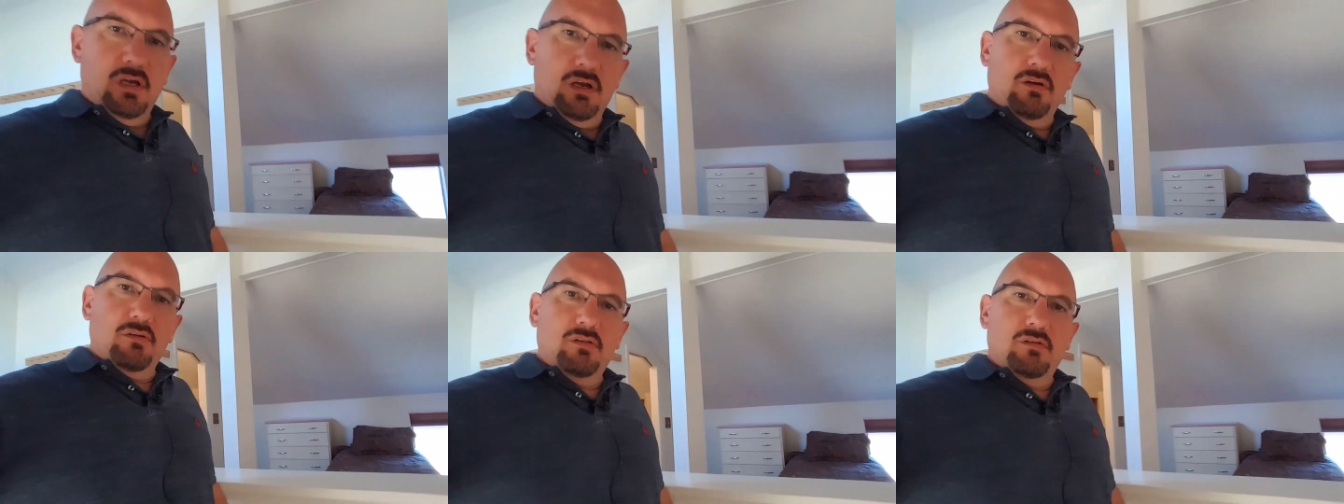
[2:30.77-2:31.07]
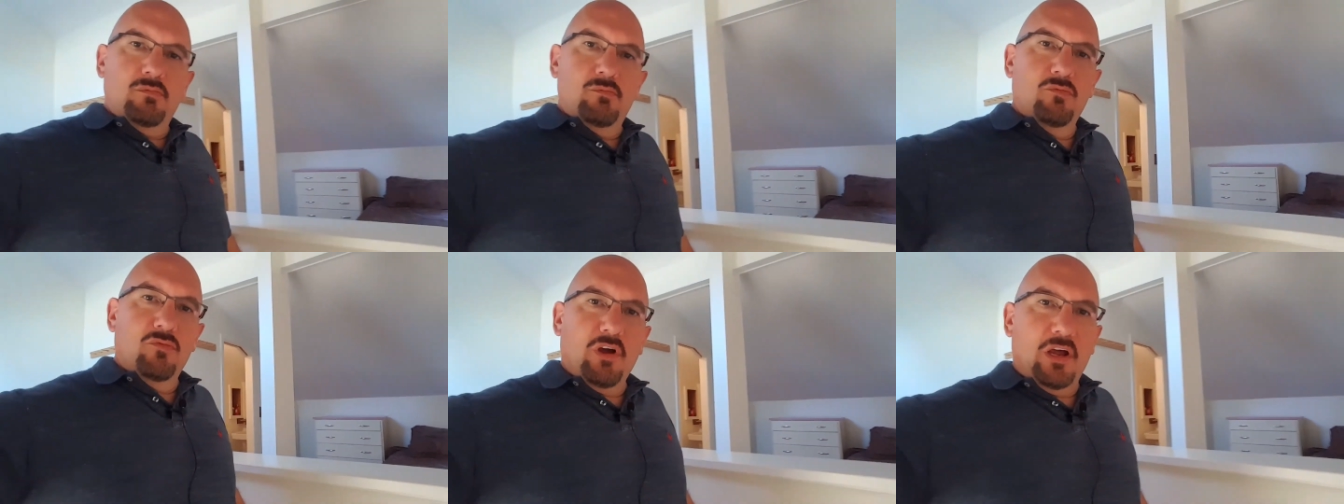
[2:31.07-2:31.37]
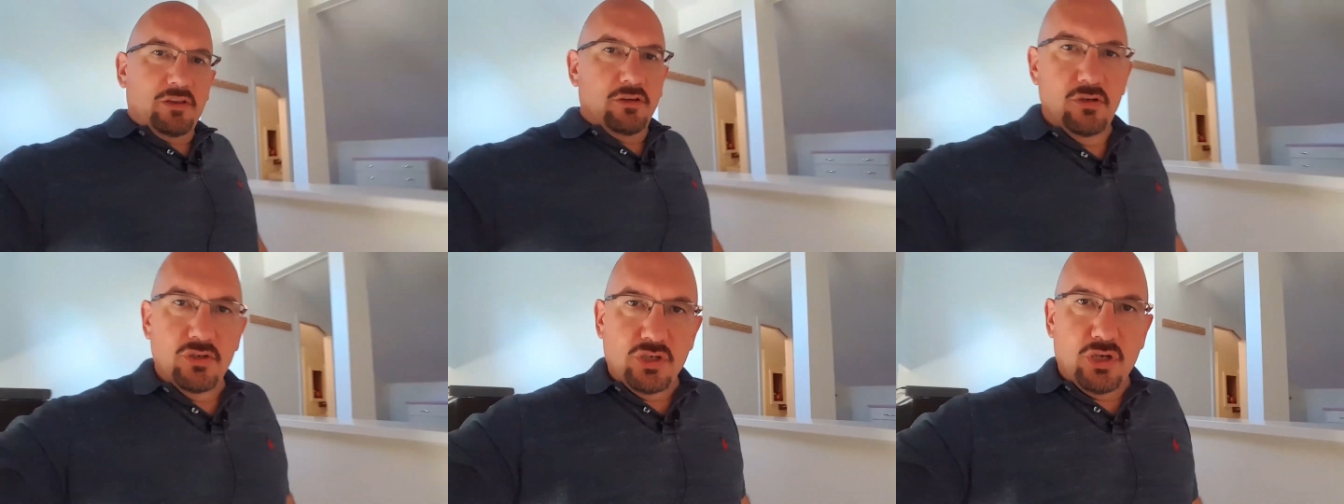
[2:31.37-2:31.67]
you know,
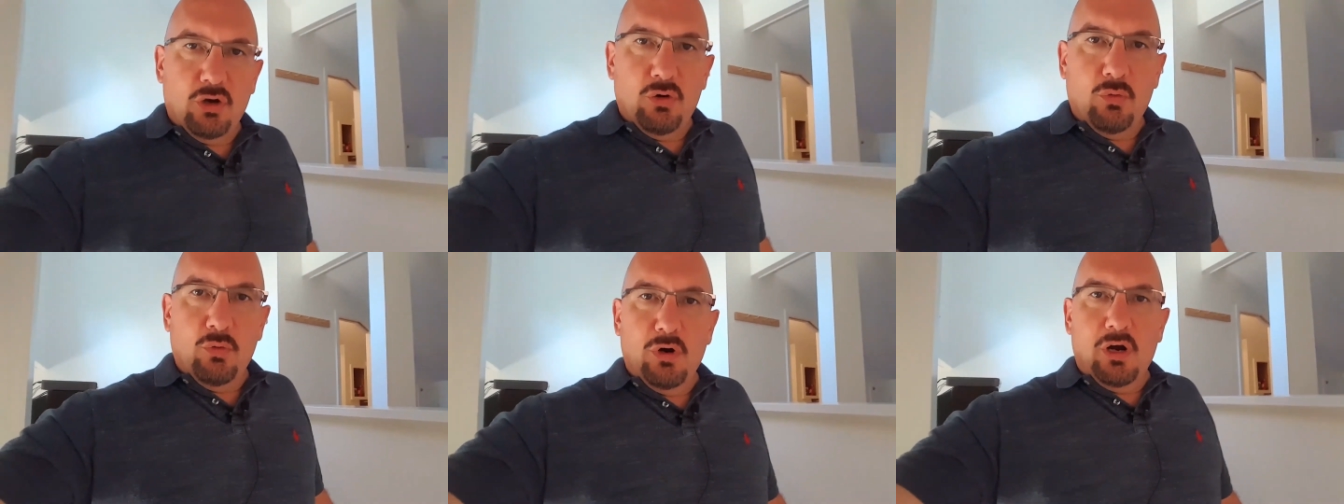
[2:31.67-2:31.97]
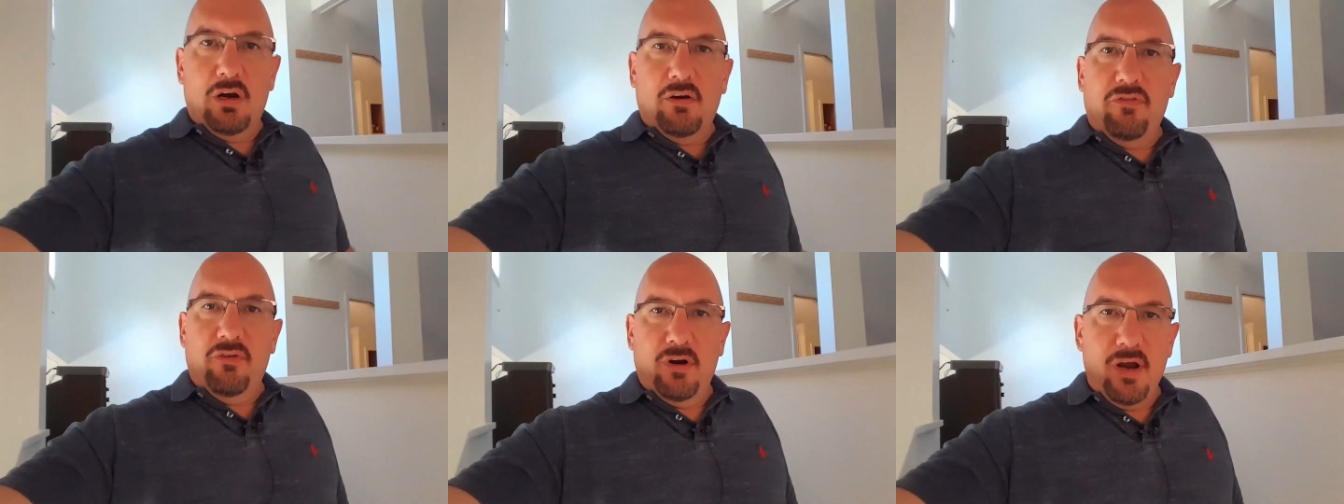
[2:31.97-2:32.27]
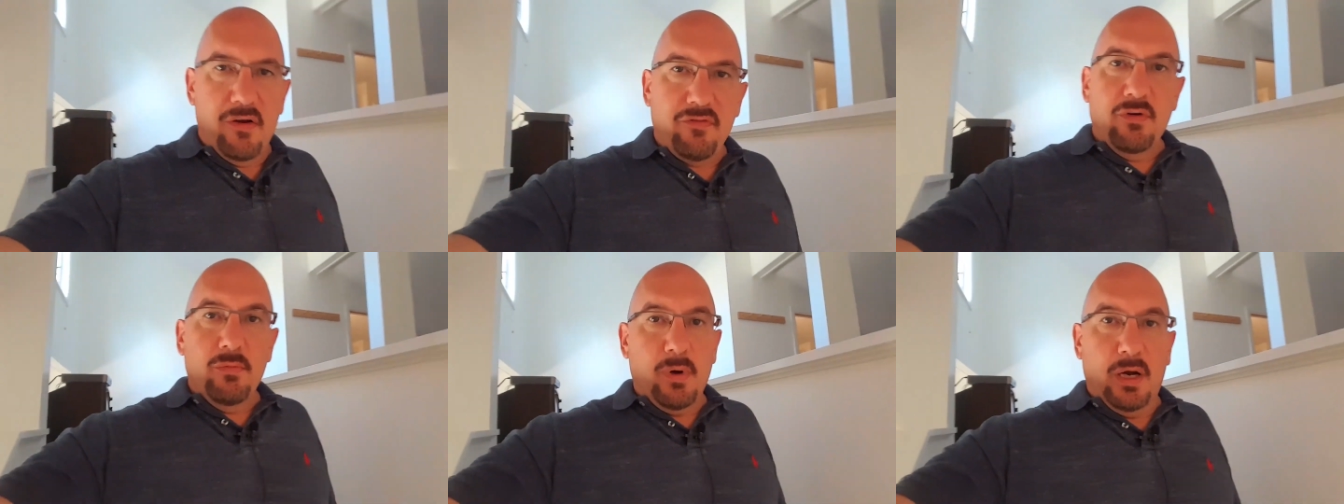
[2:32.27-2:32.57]
rentals don't work for
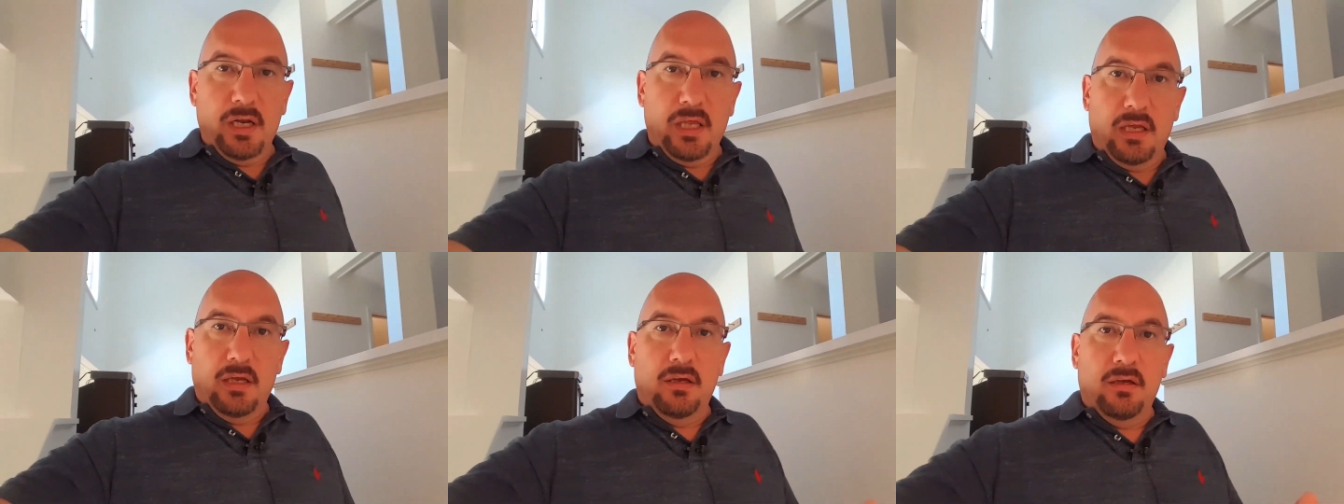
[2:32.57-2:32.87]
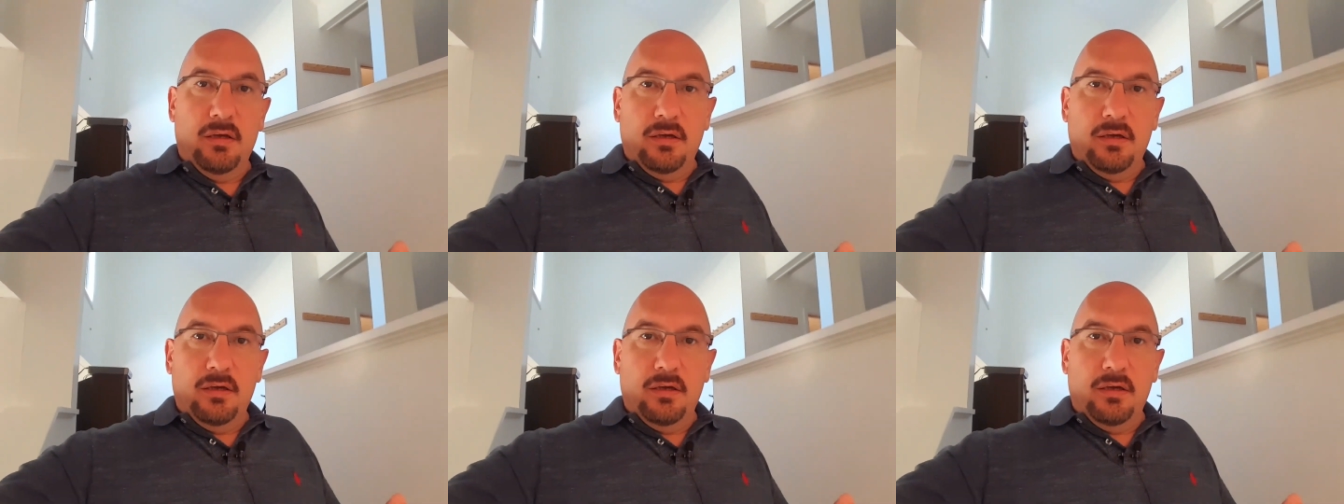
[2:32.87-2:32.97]
everybody.